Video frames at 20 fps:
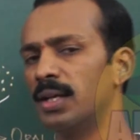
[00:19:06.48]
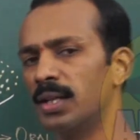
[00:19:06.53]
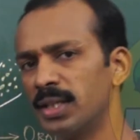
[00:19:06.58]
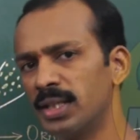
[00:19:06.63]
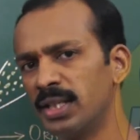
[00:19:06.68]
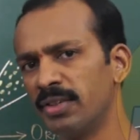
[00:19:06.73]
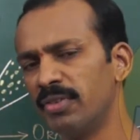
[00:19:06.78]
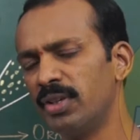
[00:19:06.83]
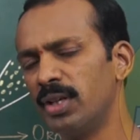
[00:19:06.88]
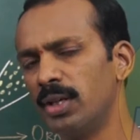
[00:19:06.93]

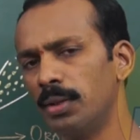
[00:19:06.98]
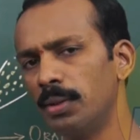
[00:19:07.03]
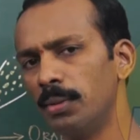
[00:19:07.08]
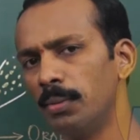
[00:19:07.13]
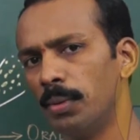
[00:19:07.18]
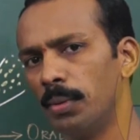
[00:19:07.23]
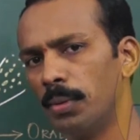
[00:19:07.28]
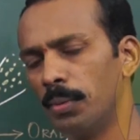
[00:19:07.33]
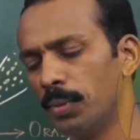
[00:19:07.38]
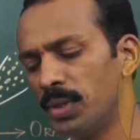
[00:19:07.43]
they
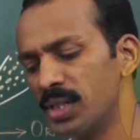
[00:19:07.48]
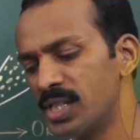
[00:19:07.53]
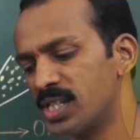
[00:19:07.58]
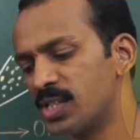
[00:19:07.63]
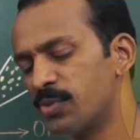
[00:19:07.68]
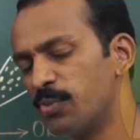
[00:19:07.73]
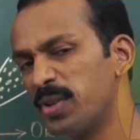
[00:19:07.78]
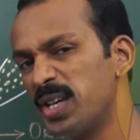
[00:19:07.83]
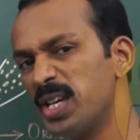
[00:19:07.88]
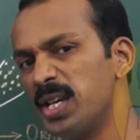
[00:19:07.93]
will
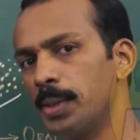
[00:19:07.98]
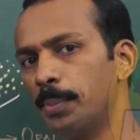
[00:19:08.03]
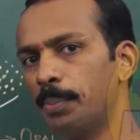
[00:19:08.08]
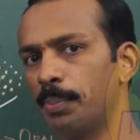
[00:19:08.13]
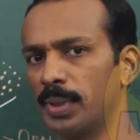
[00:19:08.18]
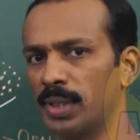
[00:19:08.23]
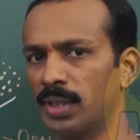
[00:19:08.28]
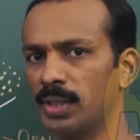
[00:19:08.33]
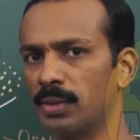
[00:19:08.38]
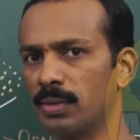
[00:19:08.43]

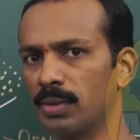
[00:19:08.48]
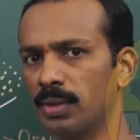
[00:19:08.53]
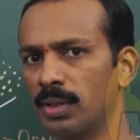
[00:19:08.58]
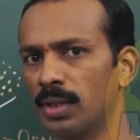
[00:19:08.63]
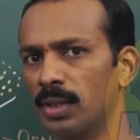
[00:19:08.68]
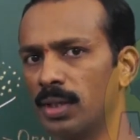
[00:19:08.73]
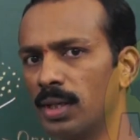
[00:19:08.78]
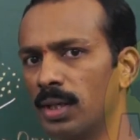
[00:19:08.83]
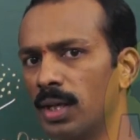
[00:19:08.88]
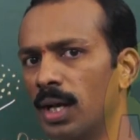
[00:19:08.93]
sweep.
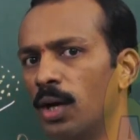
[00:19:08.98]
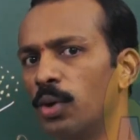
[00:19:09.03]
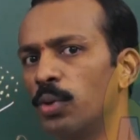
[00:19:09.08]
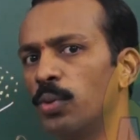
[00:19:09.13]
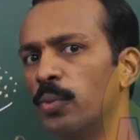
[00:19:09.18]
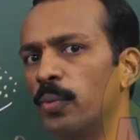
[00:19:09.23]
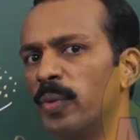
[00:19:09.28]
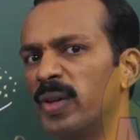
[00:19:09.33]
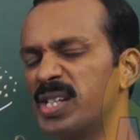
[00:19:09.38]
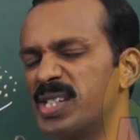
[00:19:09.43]

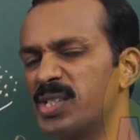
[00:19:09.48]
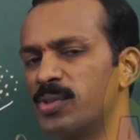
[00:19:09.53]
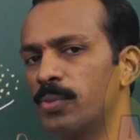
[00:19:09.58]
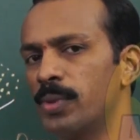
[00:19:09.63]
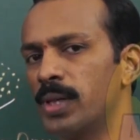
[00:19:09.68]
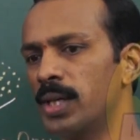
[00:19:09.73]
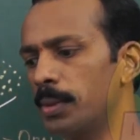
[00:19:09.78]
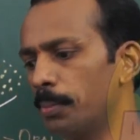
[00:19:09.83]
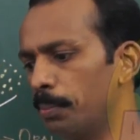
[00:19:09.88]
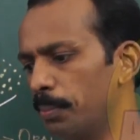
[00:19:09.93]
How we
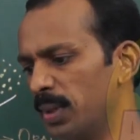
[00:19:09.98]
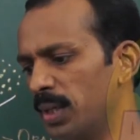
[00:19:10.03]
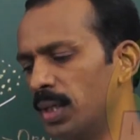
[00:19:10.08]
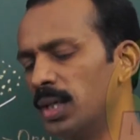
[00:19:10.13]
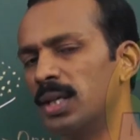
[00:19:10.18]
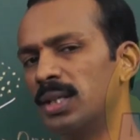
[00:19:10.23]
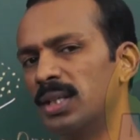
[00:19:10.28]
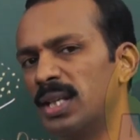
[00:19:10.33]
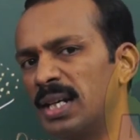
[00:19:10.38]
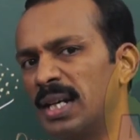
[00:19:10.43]
sweep
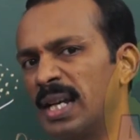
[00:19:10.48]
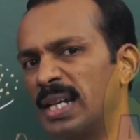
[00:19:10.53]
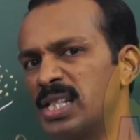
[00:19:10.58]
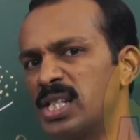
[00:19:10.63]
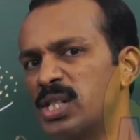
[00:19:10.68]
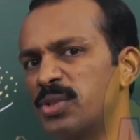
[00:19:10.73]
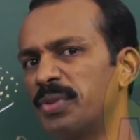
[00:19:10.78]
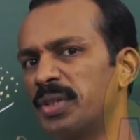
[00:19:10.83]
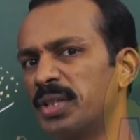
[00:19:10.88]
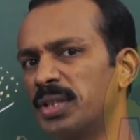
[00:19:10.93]
the
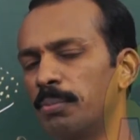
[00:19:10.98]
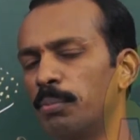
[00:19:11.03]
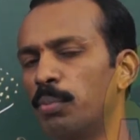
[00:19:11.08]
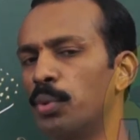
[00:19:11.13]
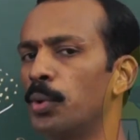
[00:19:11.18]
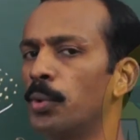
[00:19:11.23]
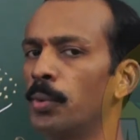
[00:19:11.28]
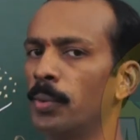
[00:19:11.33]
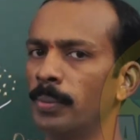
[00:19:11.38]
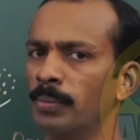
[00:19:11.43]
dust with the
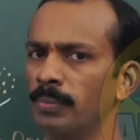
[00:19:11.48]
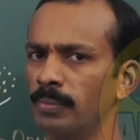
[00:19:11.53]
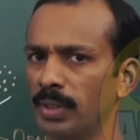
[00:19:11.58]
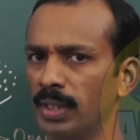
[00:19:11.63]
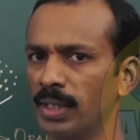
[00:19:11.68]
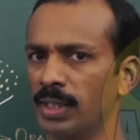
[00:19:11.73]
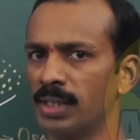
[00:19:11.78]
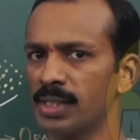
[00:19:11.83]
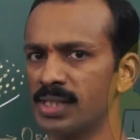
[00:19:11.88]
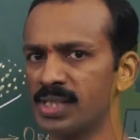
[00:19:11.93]

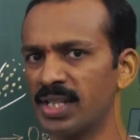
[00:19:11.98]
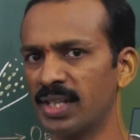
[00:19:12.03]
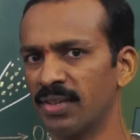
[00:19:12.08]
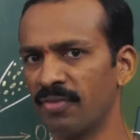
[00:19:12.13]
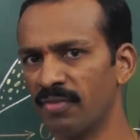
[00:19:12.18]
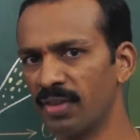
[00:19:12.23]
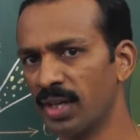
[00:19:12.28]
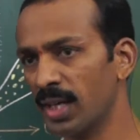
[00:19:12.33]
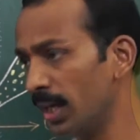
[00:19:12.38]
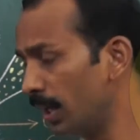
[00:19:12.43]
broom, in the
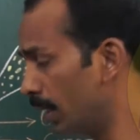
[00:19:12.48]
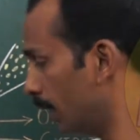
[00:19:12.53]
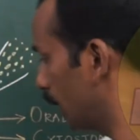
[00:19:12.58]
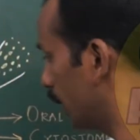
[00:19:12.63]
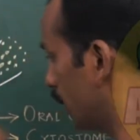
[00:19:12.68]
same way